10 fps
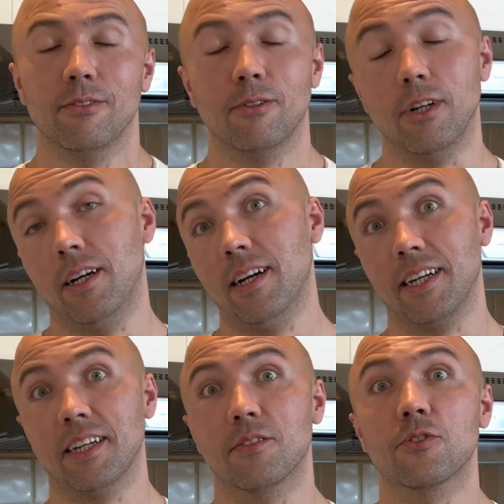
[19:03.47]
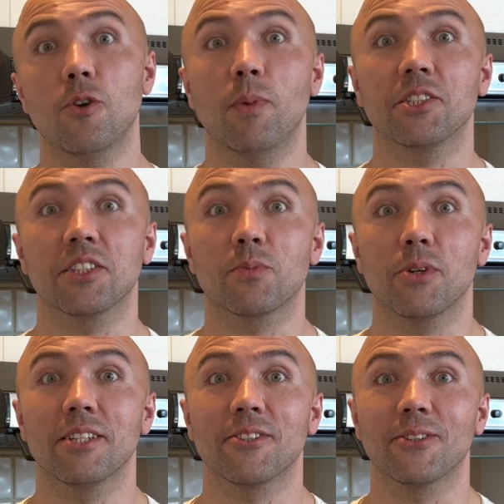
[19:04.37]
oh, I had so much
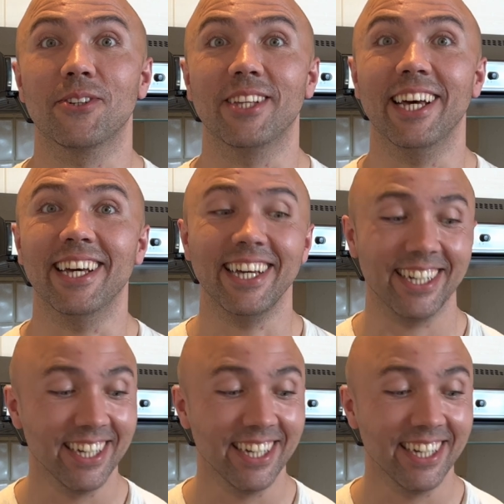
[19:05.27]
espresso today.